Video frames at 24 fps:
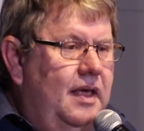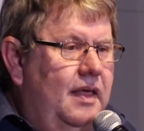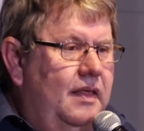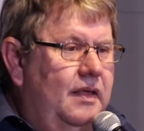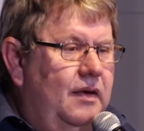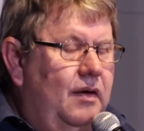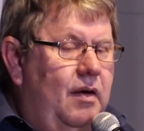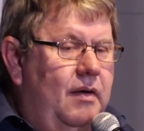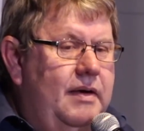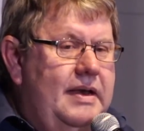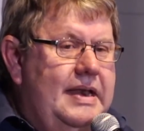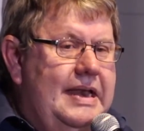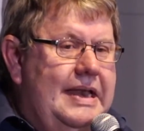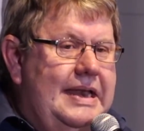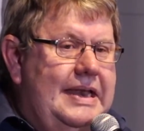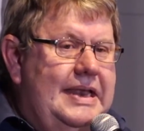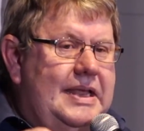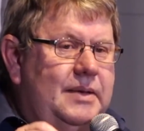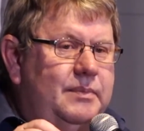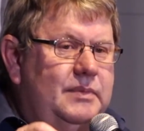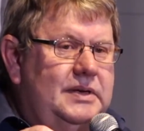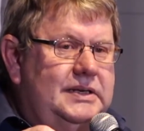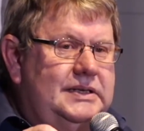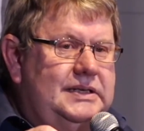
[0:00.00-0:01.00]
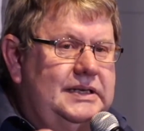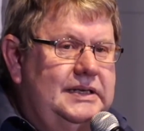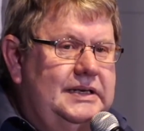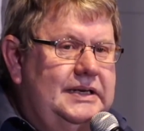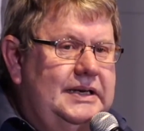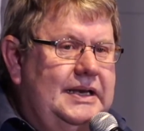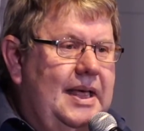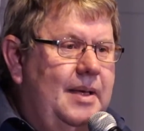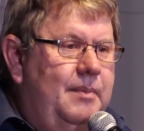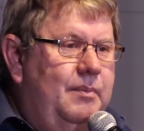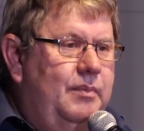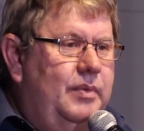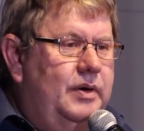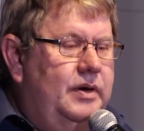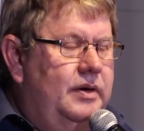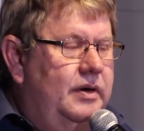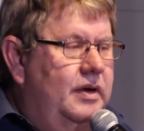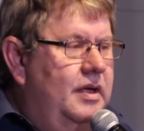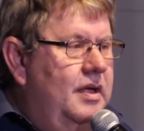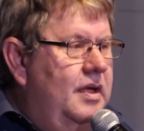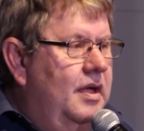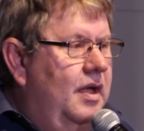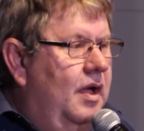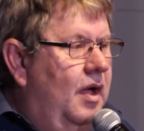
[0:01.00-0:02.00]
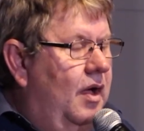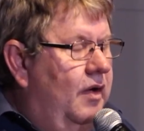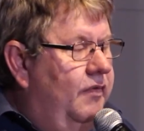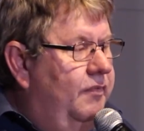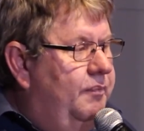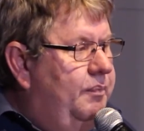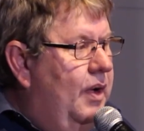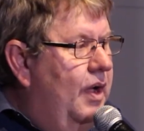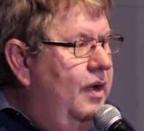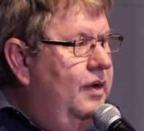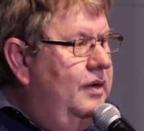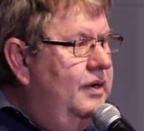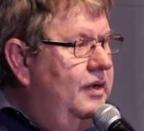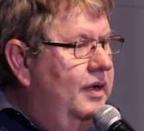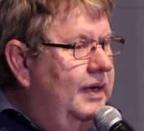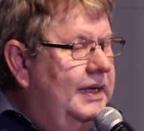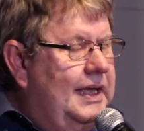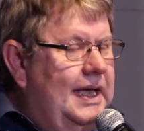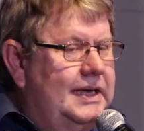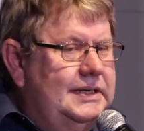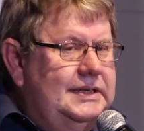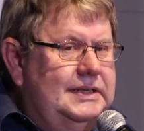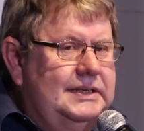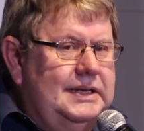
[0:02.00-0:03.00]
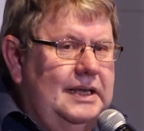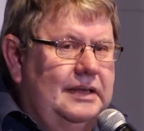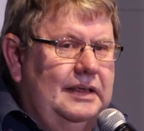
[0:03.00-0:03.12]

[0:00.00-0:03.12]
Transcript: There are limited number of polio cases.